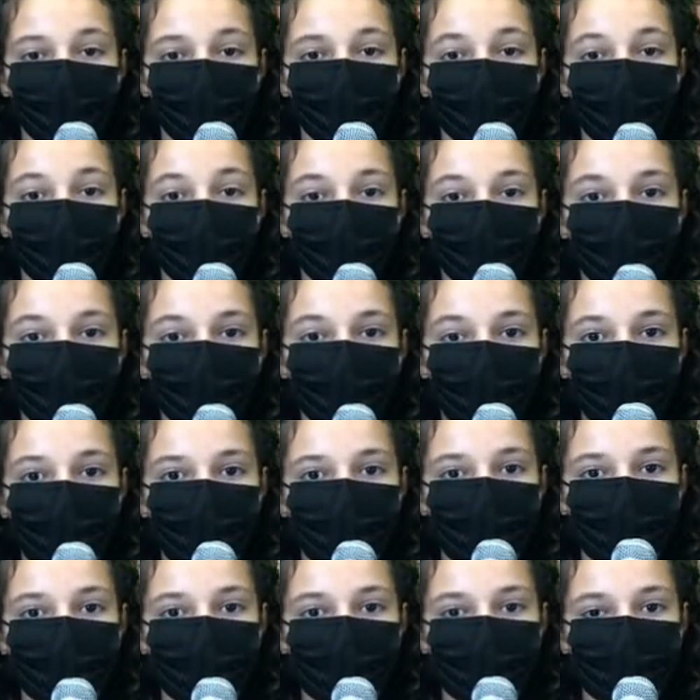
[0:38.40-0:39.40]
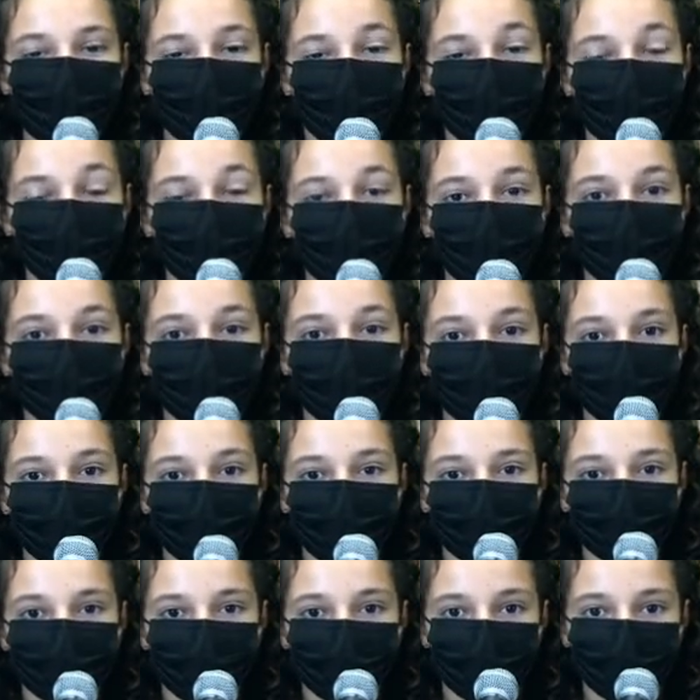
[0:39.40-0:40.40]
The open house this year will be
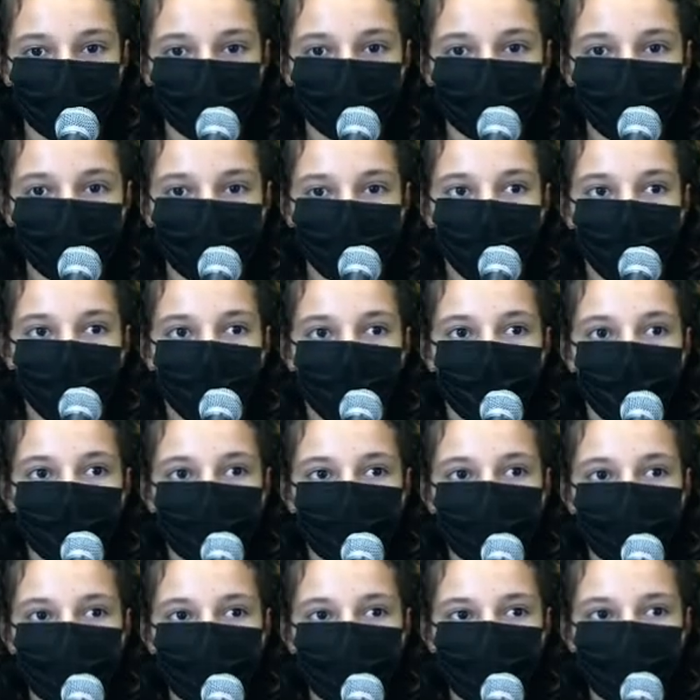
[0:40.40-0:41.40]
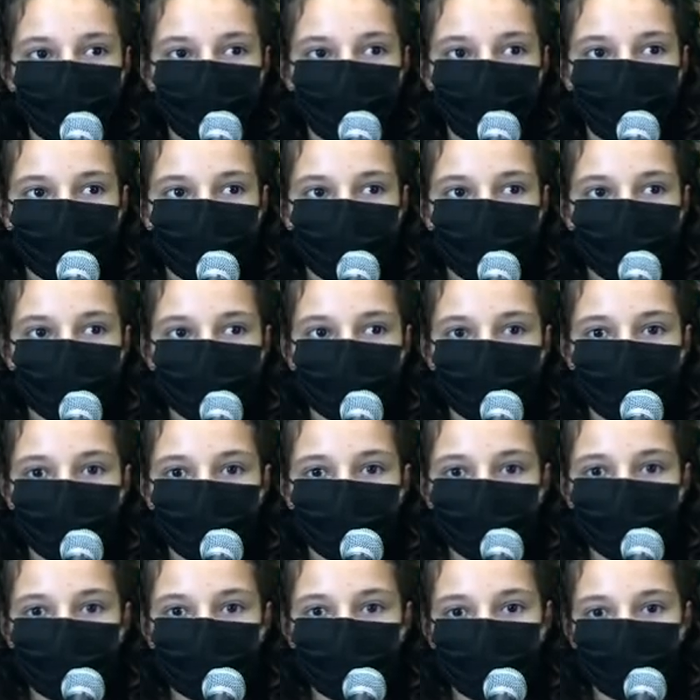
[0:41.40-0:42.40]
virtual. Elementary school will be
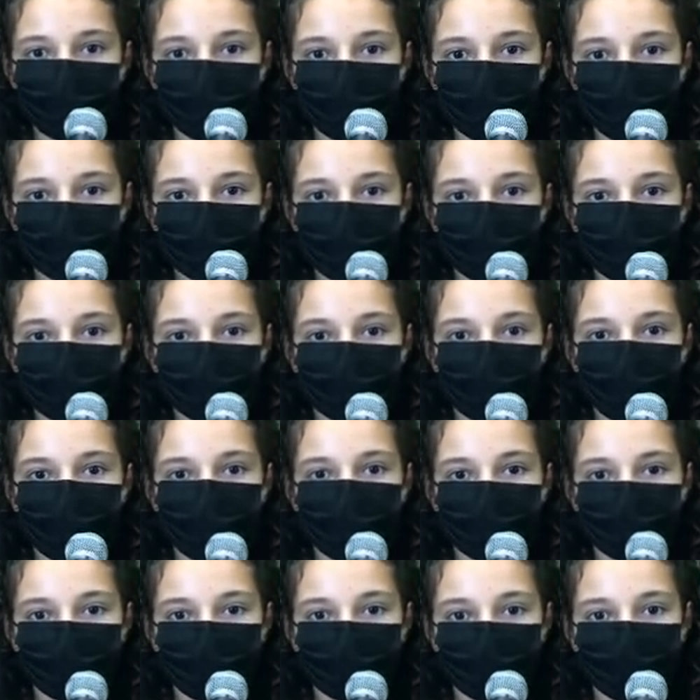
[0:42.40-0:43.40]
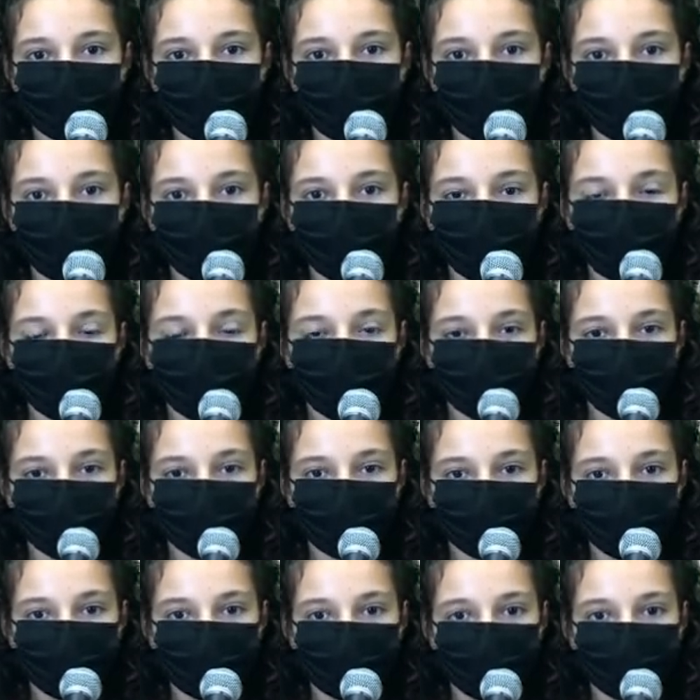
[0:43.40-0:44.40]
September 22nd and middle
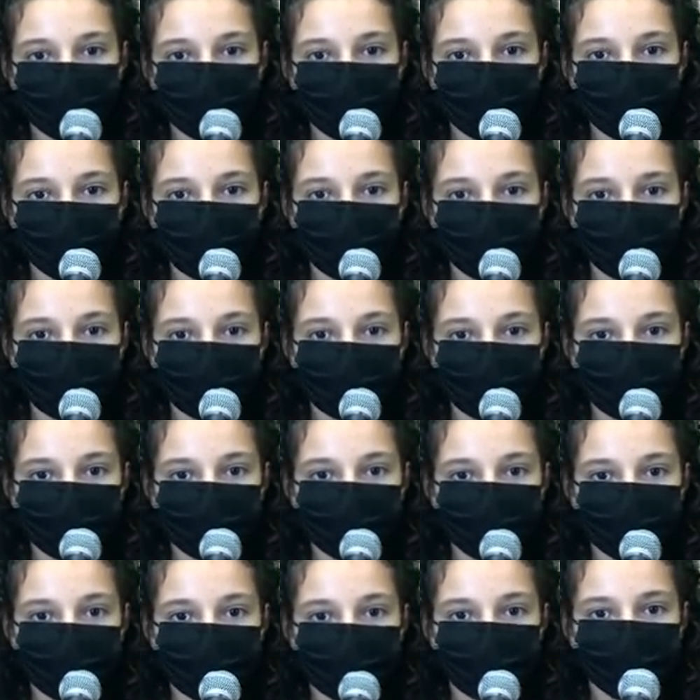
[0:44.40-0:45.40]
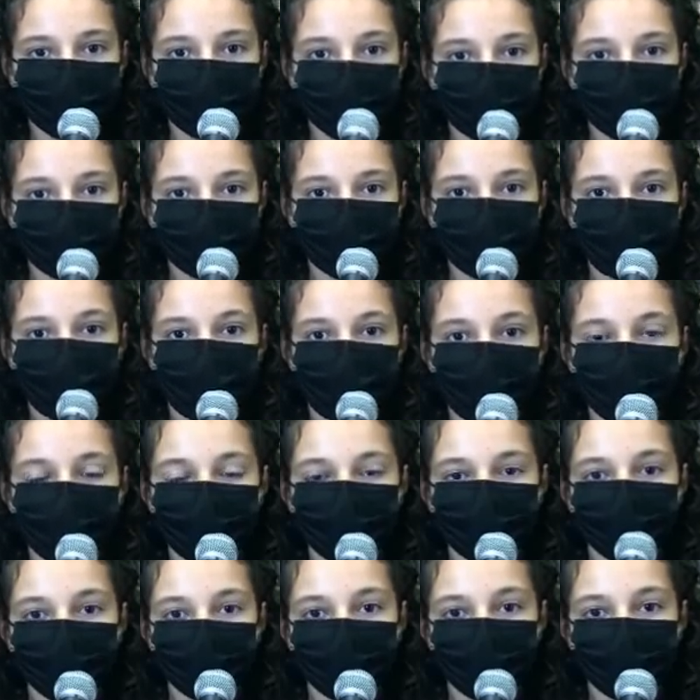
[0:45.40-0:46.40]
school will be September 29th.
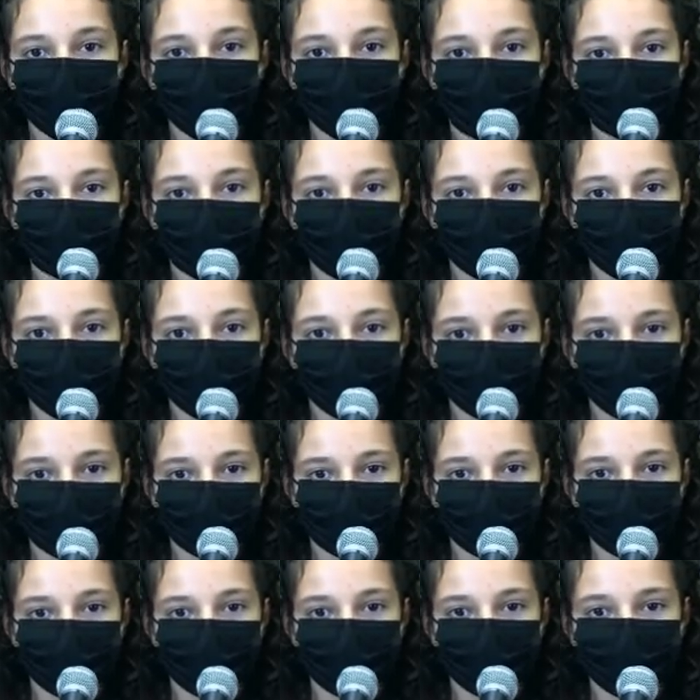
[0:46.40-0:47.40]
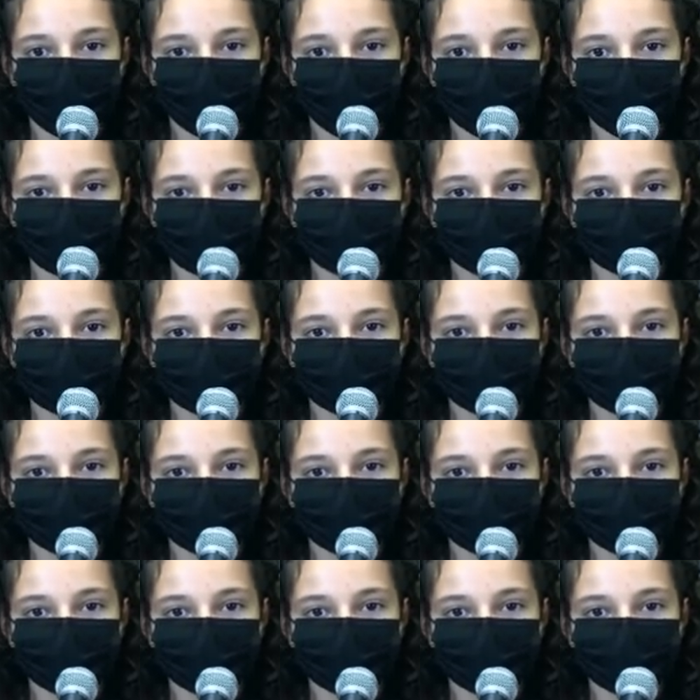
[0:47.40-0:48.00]
COGA website for more information.